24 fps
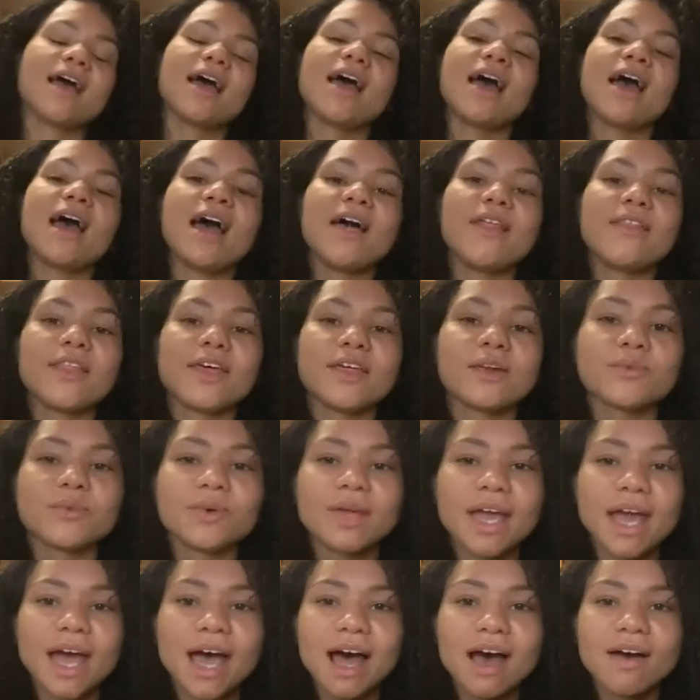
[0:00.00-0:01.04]
And then we
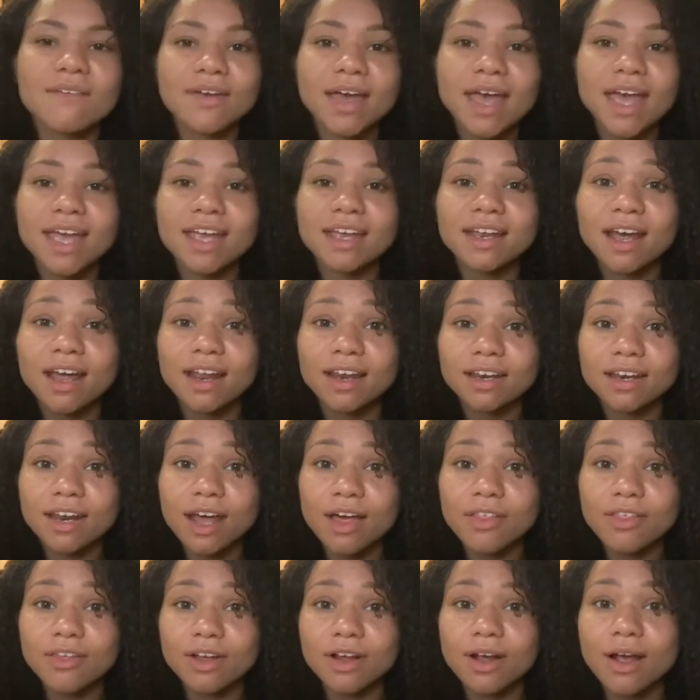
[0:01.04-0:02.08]
have
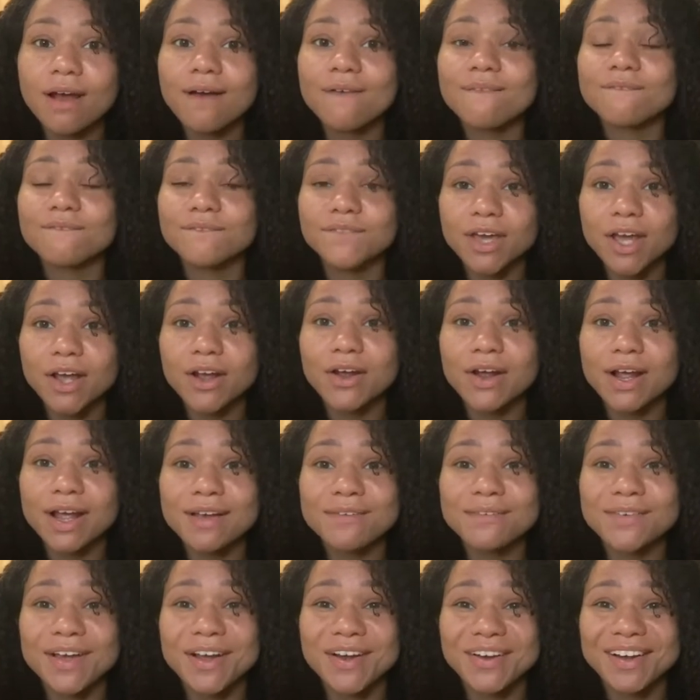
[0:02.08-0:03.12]
another very,
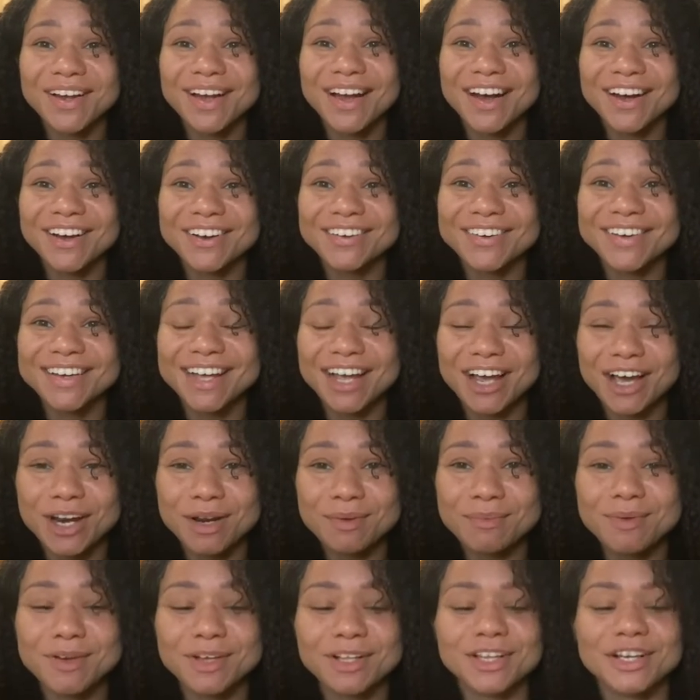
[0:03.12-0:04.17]
very hungry
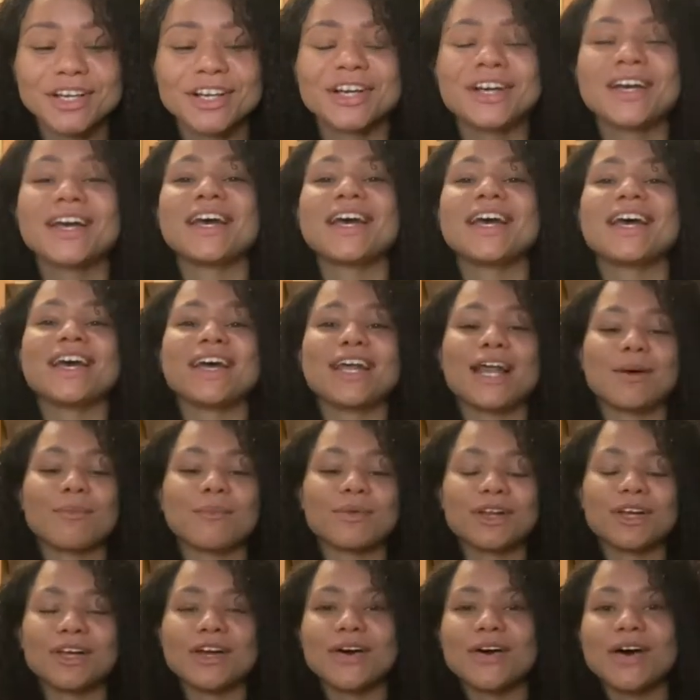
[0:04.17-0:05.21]
caterpillar. And I'm
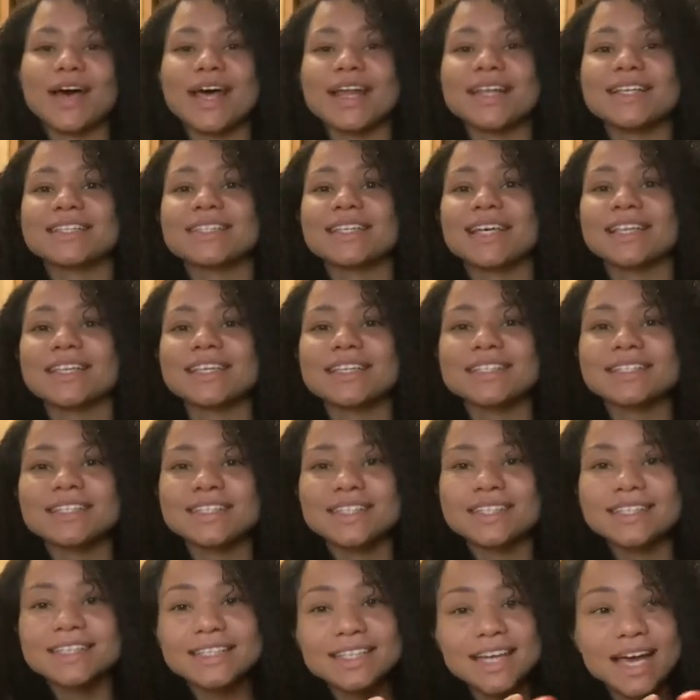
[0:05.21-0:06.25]
gonna go ahead and set this to
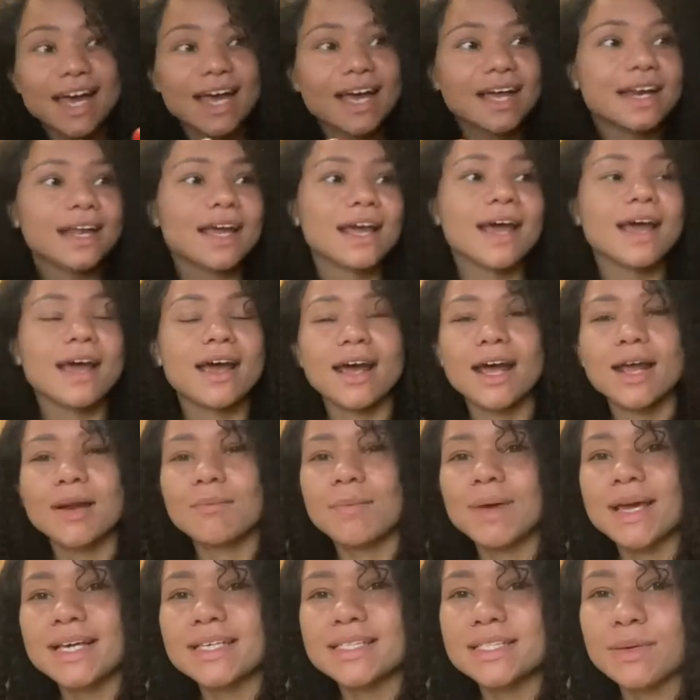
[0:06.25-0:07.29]
the side and
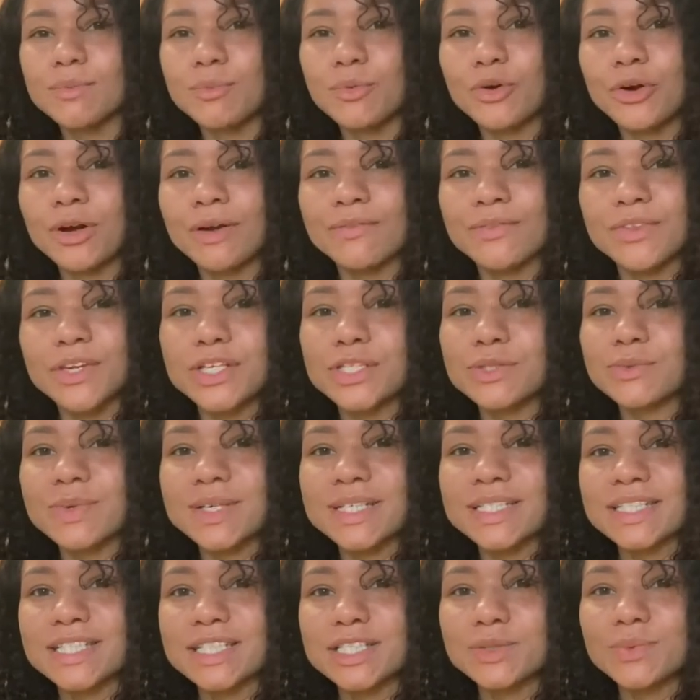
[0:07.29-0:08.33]
make some more of these
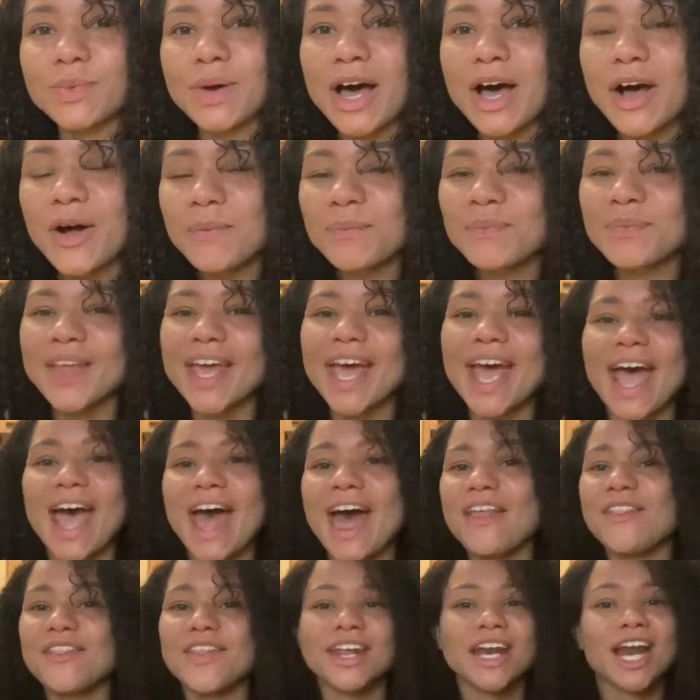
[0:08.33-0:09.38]
ones as well.
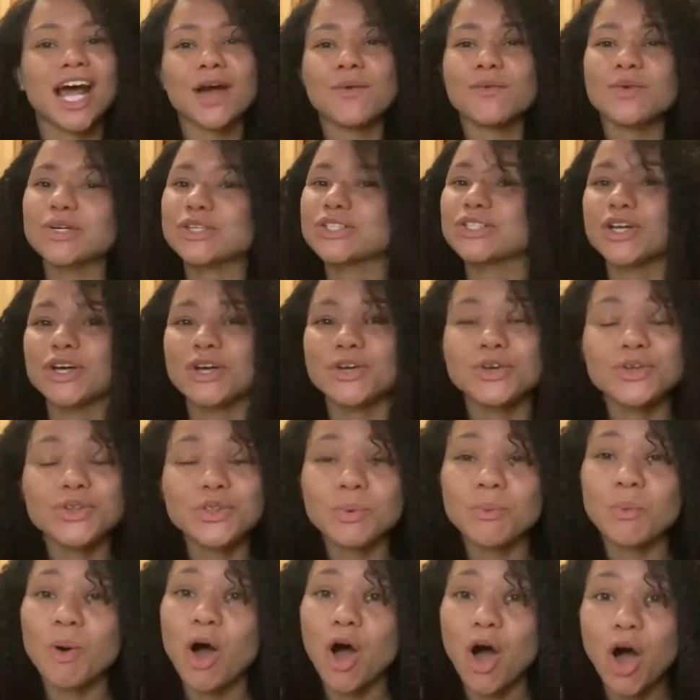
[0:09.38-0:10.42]
And then I will show you
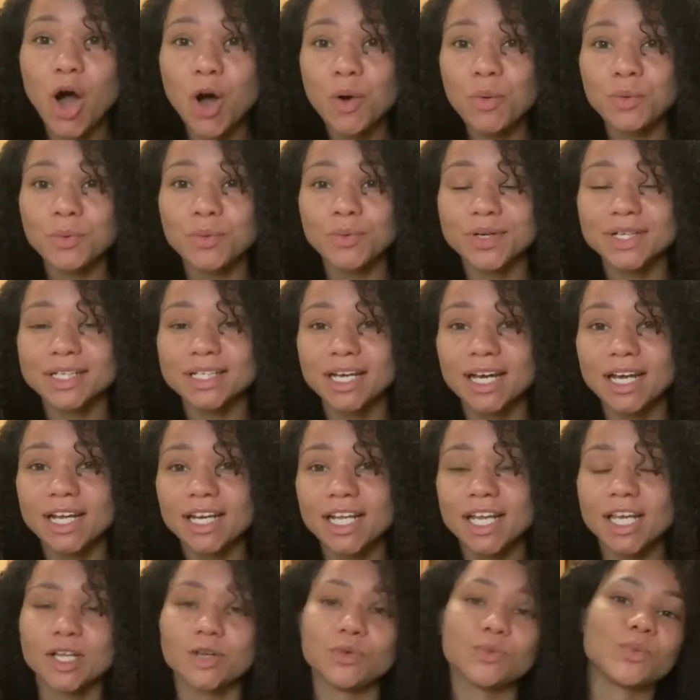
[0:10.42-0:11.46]
them all when we're done,
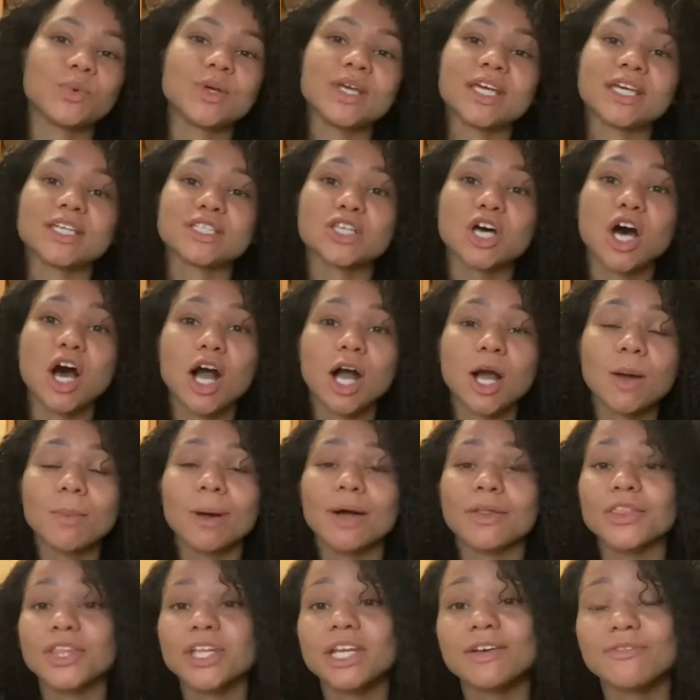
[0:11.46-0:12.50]
and we can talk
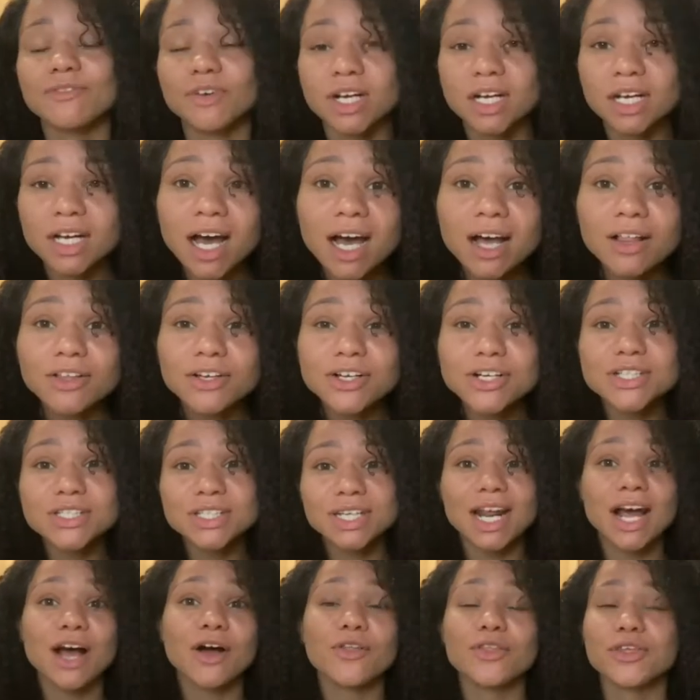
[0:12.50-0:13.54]
about the different colors and
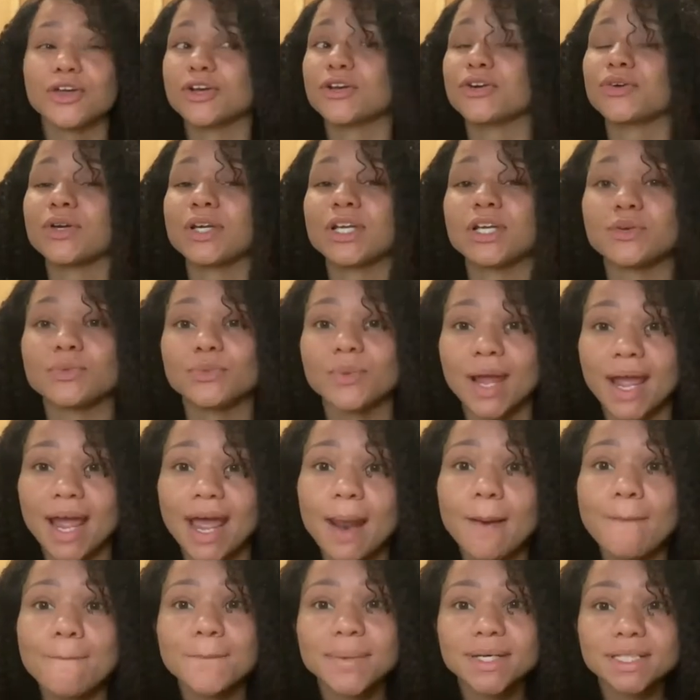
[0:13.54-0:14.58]
how they're green and
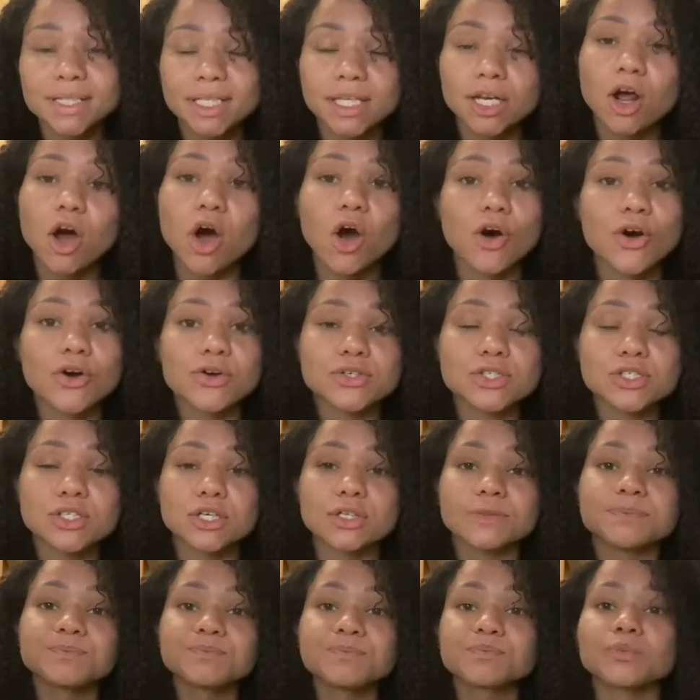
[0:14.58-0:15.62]
red. But then
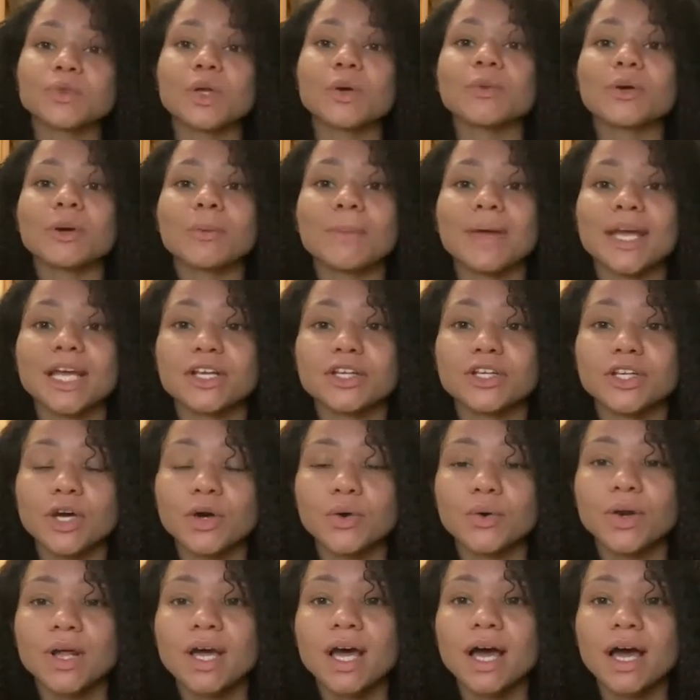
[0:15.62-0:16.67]
also wanna make
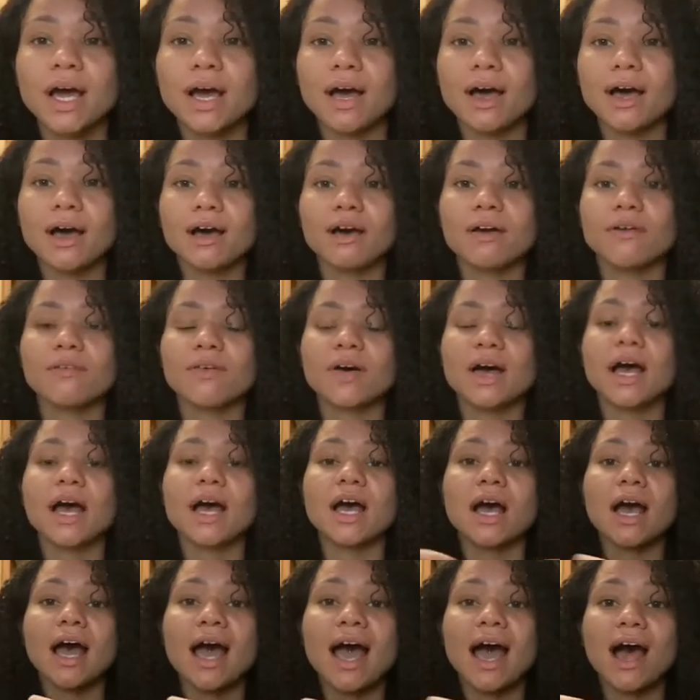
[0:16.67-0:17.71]
note of
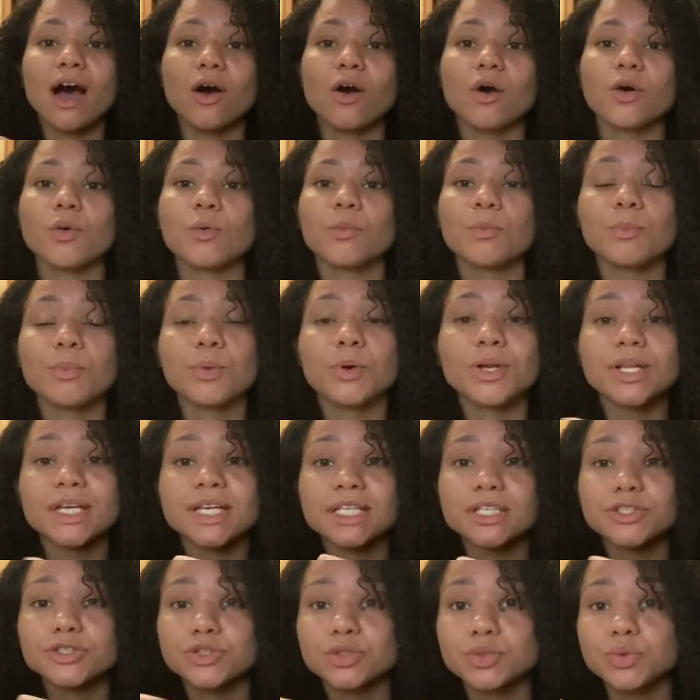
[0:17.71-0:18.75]
how
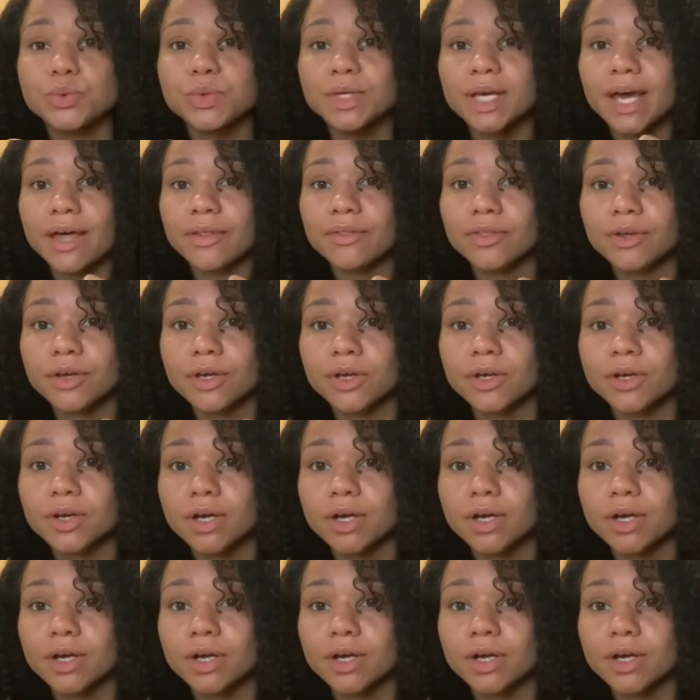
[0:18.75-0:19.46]
putting together